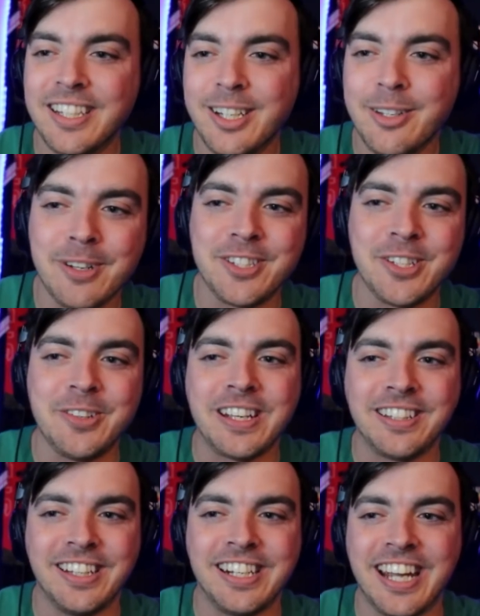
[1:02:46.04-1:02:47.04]
right. pursuing
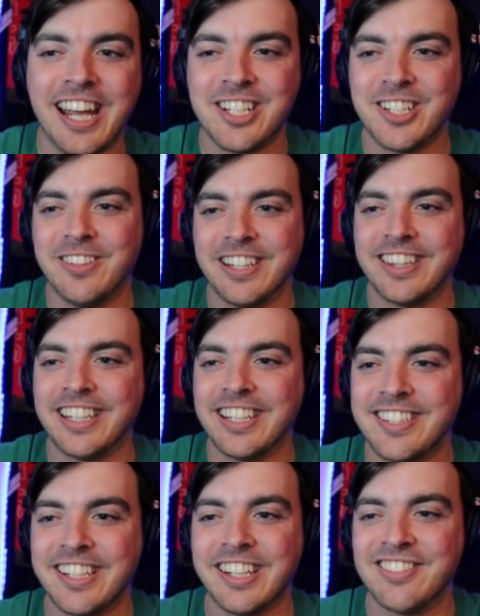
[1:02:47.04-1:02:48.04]
litigation with the
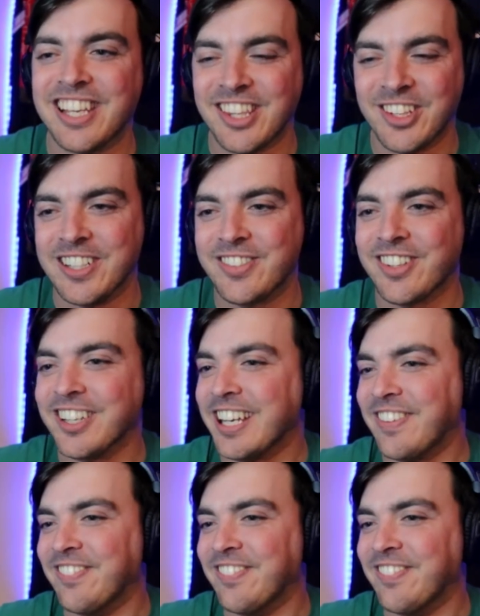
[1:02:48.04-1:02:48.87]
city of St. Louis. Right?